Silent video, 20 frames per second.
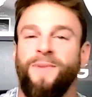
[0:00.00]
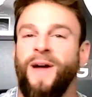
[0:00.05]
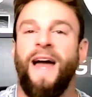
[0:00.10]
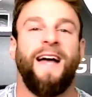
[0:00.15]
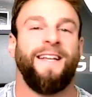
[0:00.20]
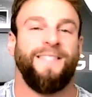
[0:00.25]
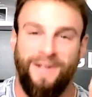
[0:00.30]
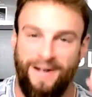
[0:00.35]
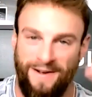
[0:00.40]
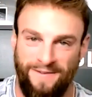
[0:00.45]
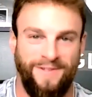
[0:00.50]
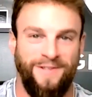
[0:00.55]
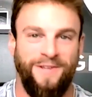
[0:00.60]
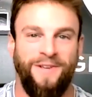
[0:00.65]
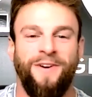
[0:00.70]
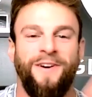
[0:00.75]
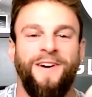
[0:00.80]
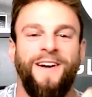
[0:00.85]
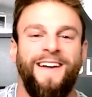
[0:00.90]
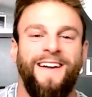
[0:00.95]
hats off to
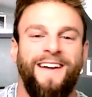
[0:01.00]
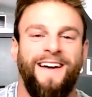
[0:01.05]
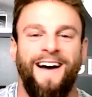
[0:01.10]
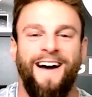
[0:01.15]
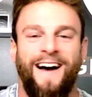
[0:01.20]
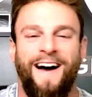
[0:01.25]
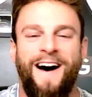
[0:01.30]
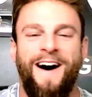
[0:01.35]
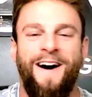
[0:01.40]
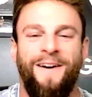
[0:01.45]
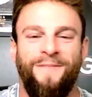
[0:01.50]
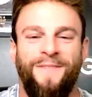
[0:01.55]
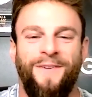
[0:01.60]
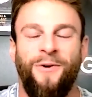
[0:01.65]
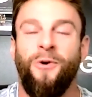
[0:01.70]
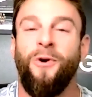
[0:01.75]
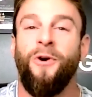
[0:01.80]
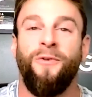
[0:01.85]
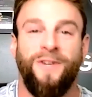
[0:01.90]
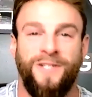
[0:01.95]
you.
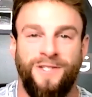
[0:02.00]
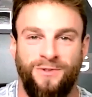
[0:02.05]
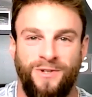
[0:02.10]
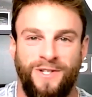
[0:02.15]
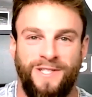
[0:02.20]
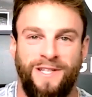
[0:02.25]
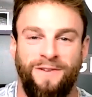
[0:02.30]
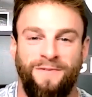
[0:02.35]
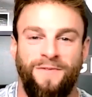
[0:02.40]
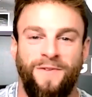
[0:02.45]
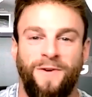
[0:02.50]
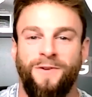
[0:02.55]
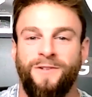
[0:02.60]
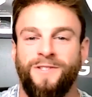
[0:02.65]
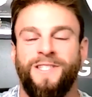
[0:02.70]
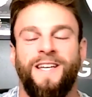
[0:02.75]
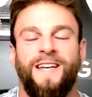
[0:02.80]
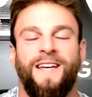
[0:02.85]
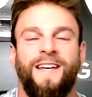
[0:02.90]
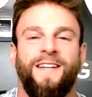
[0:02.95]
Or restricting
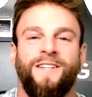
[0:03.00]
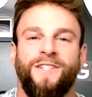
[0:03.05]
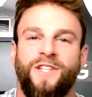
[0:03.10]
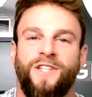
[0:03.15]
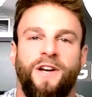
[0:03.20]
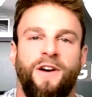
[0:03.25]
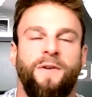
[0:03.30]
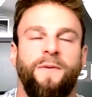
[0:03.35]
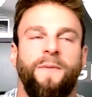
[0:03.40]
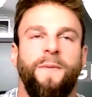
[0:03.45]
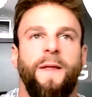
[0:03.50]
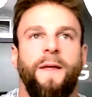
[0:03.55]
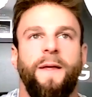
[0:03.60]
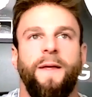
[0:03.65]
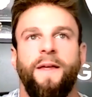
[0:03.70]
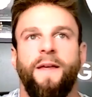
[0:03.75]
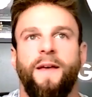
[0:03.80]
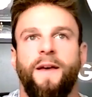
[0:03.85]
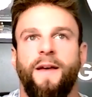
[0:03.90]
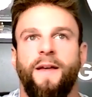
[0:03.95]
foods. So
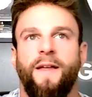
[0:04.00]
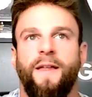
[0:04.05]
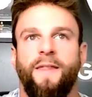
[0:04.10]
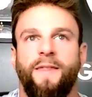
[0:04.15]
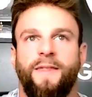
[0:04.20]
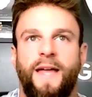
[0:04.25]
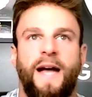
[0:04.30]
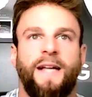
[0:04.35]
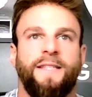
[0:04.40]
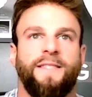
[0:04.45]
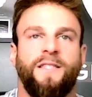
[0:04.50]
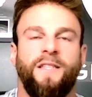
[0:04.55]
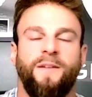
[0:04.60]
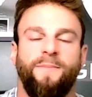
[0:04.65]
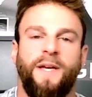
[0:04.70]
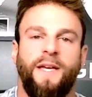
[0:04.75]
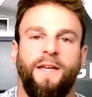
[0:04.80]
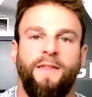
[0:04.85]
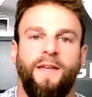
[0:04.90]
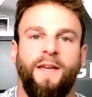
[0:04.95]
that's the
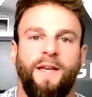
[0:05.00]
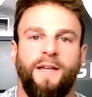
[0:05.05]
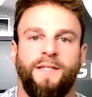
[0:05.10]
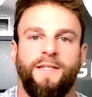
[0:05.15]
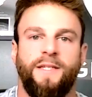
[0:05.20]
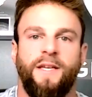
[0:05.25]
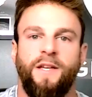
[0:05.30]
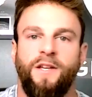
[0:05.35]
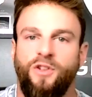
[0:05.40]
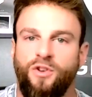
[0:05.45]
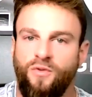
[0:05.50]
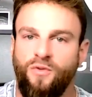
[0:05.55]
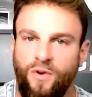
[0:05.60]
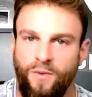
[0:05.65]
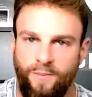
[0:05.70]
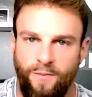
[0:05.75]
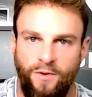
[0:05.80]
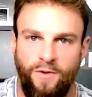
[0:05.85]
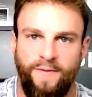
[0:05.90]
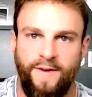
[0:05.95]
big thing, is you're
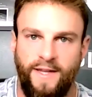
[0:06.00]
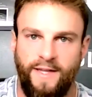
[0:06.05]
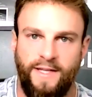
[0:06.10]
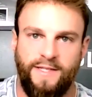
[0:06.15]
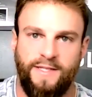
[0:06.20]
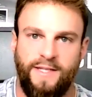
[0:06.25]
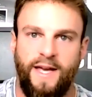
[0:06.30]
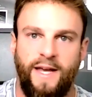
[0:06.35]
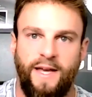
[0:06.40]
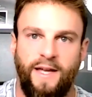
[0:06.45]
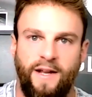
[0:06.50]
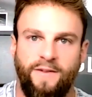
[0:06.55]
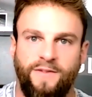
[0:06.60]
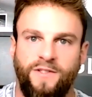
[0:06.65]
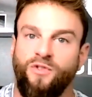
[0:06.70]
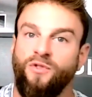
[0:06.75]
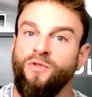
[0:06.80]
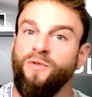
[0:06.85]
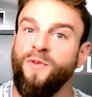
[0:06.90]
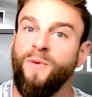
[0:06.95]
removing these negatives,
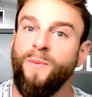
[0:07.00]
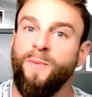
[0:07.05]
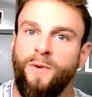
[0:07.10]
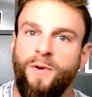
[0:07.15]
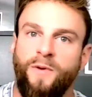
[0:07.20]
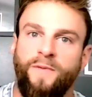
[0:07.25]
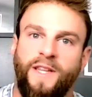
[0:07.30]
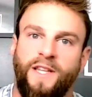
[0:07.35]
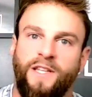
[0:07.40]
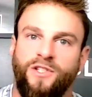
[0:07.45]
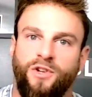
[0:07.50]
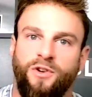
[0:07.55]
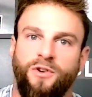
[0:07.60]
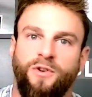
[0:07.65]
you're removing these